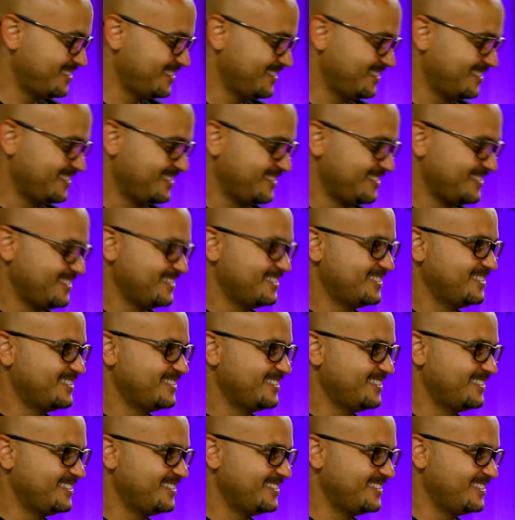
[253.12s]

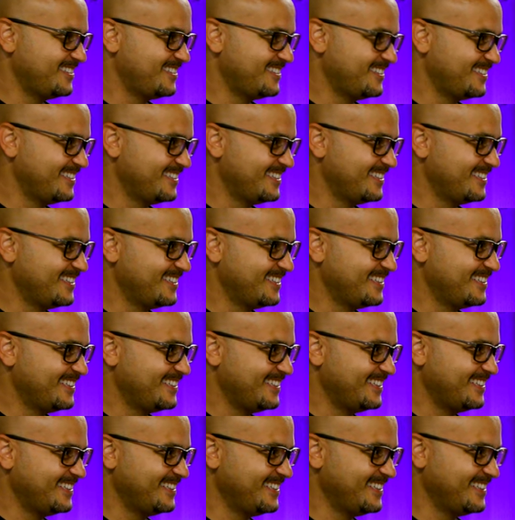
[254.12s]

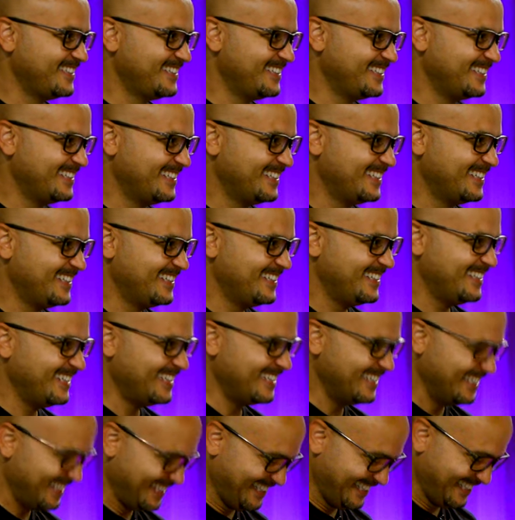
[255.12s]

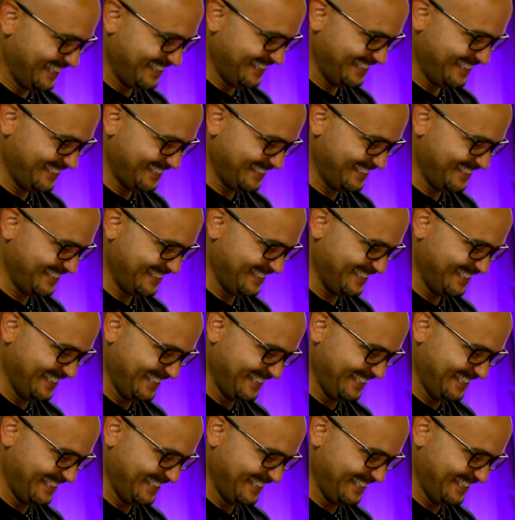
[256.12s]
No words are spoken by the person on screen.